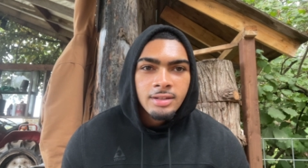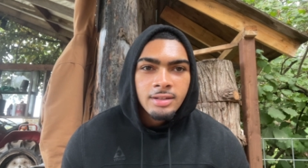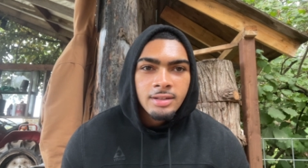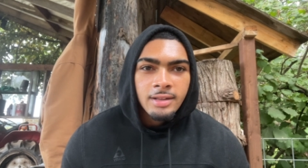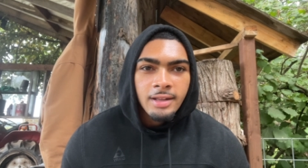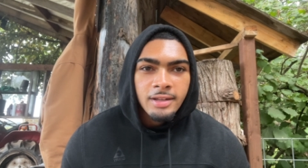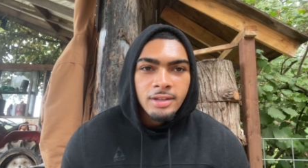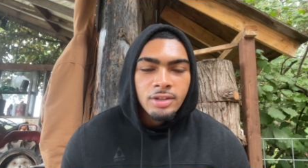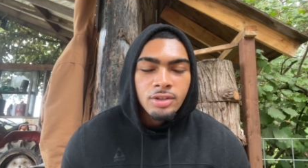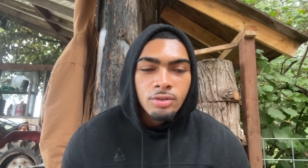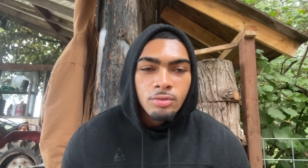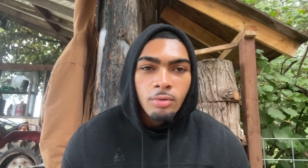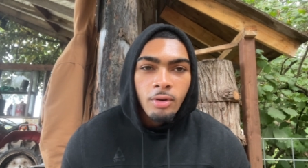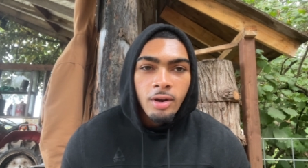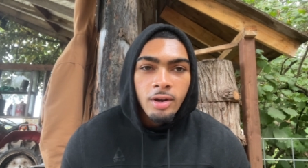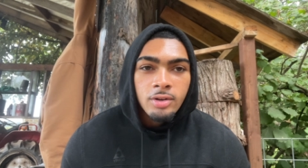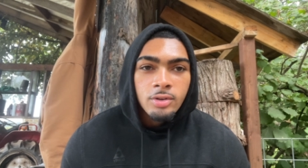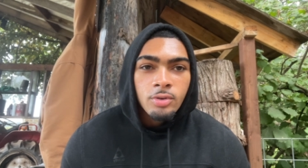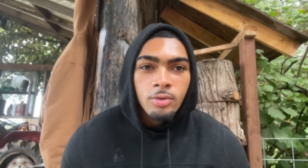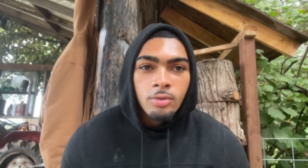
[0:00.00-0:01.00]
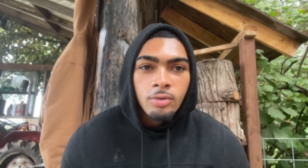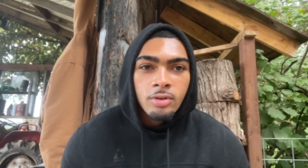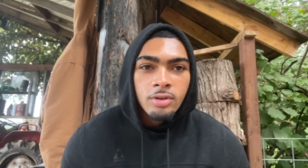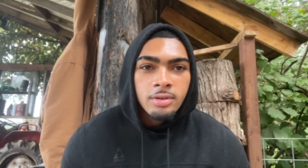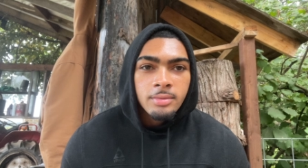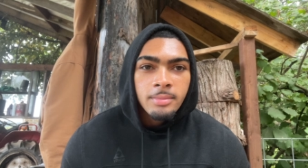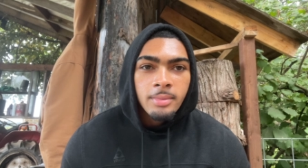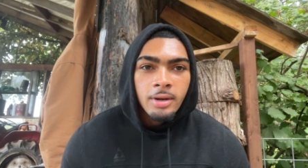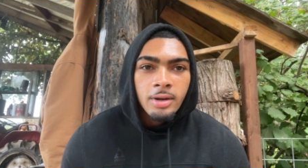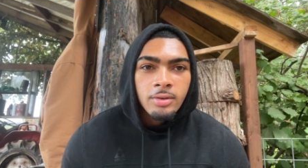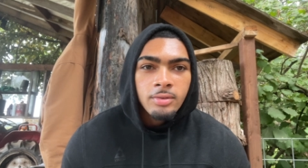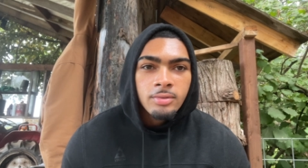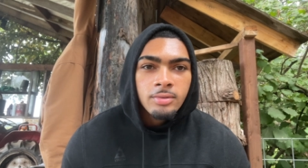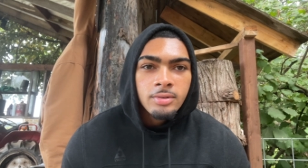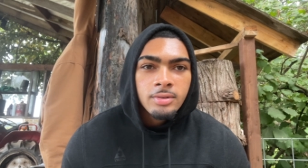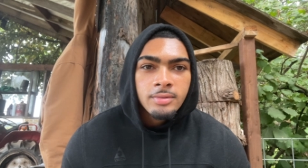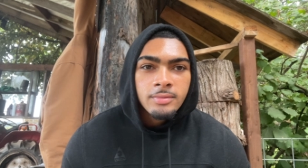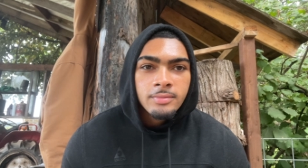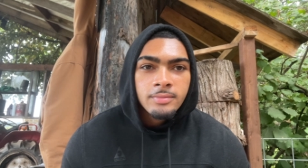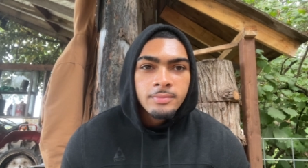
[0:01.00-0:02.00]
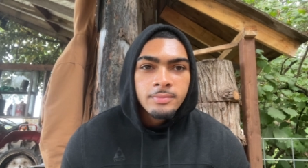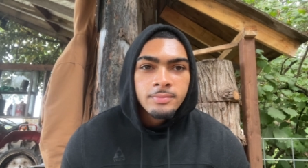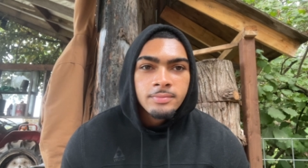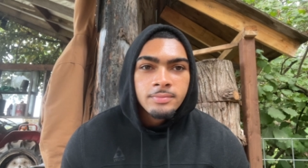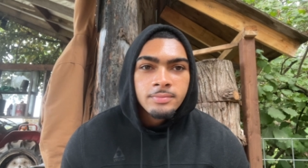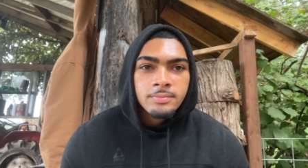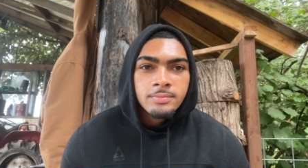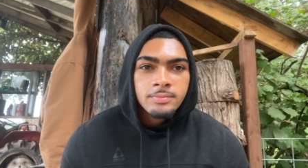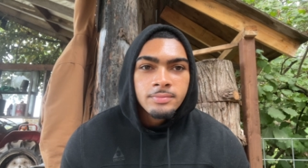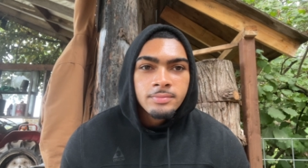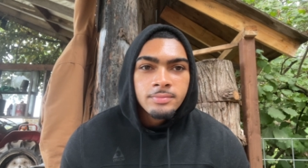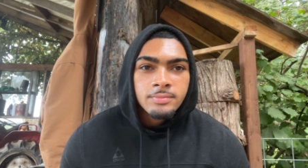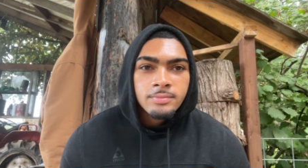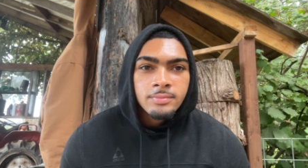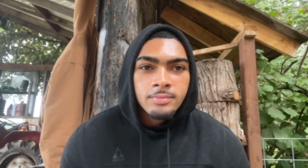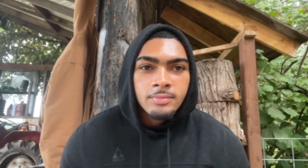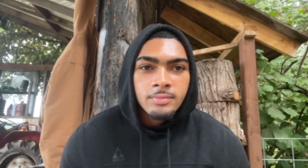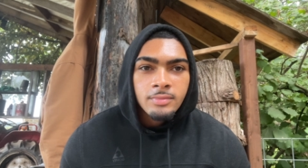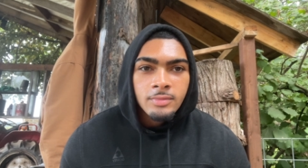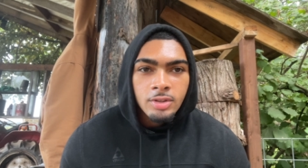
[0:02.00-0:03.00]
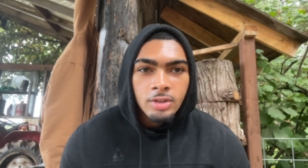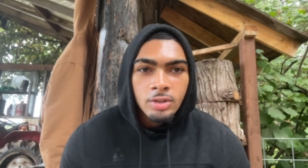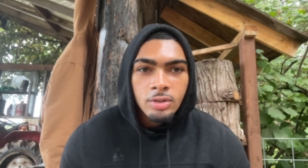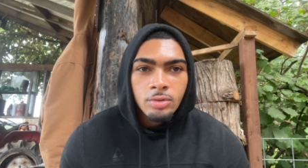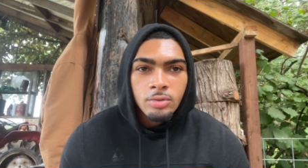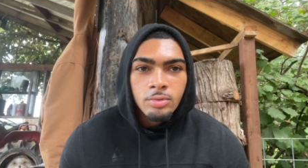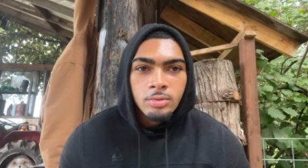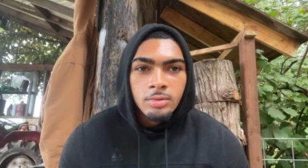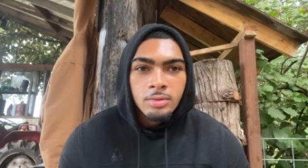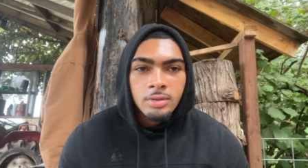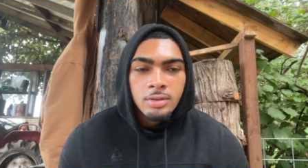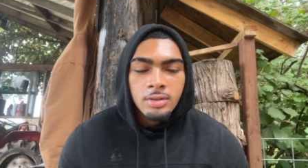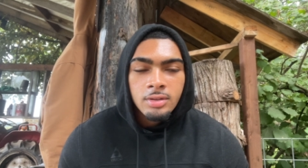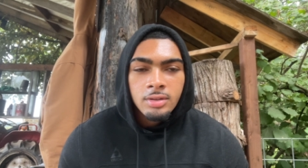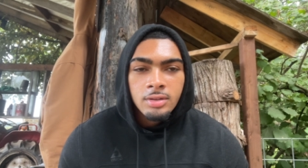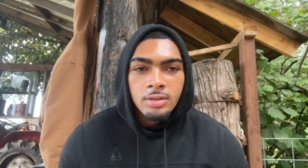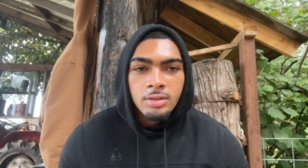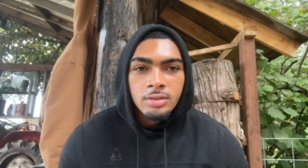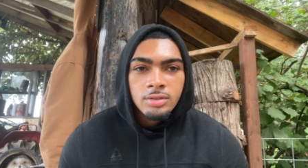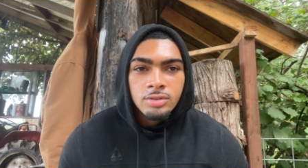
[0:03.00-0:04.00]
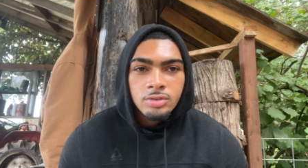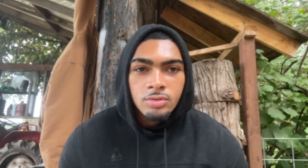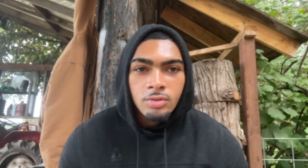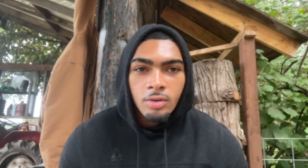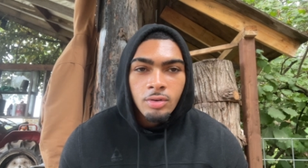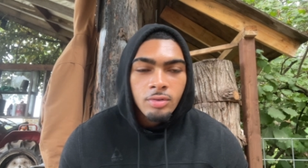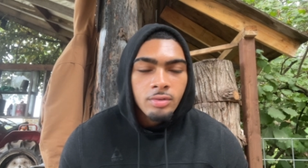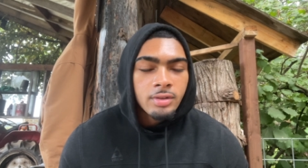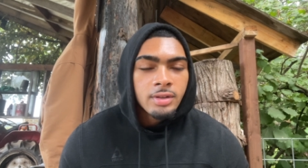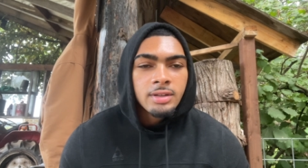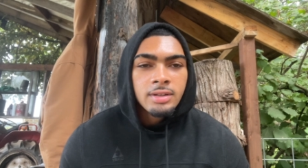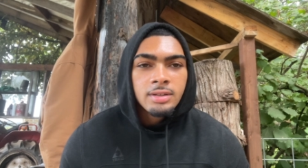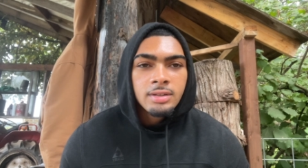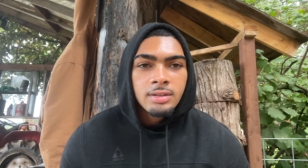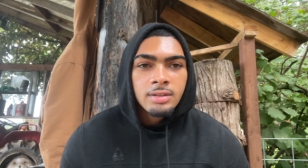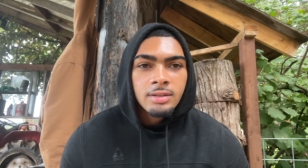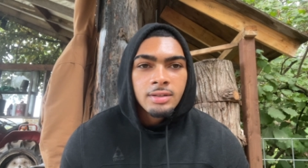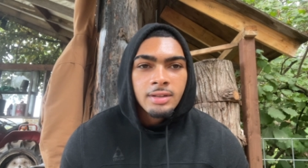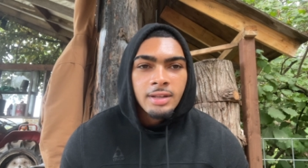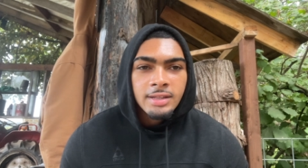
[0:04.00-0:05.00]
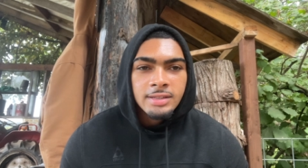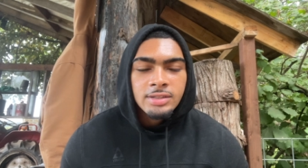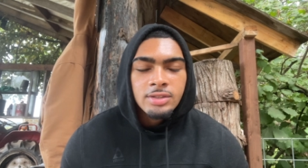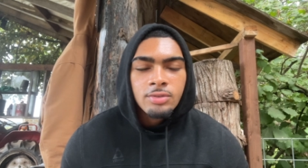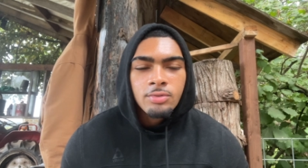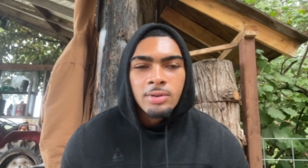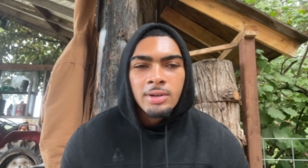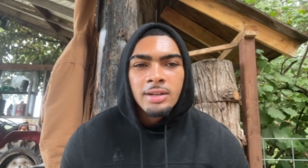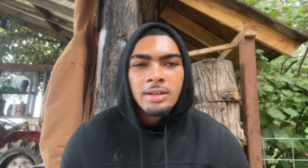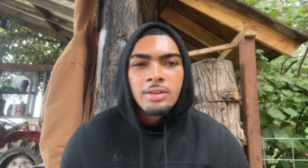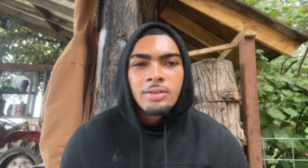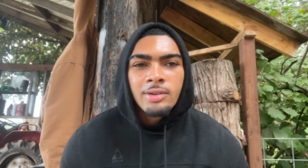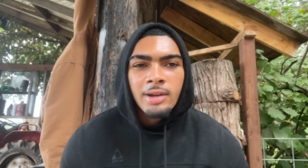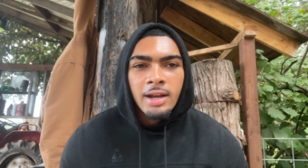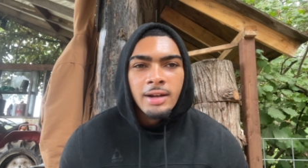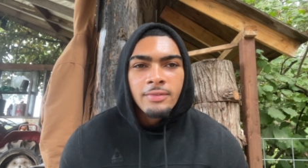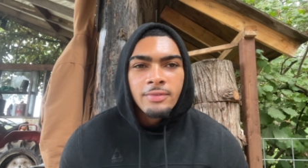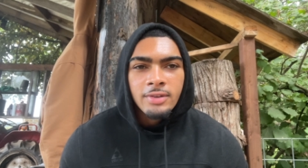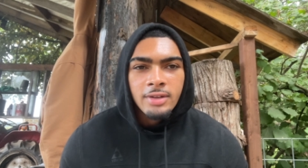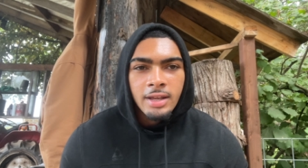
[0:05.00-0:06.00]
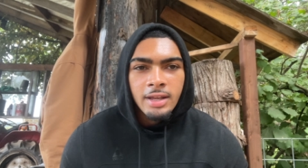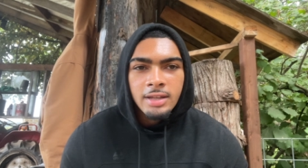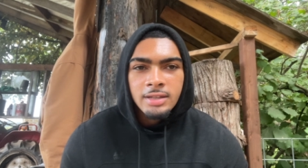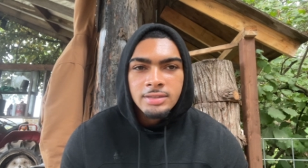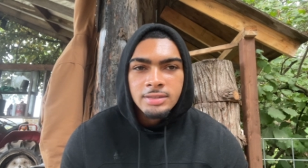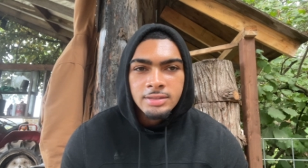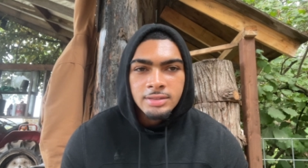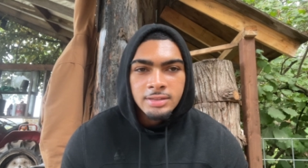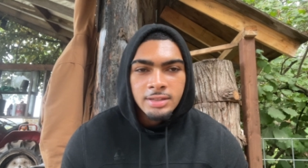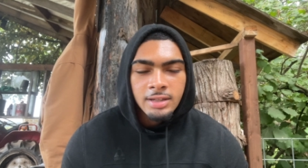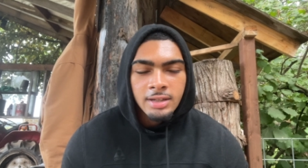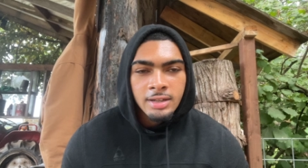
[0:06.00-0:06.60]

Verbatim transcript: like you on corn, bro. You scrolling, that's quick gratifications.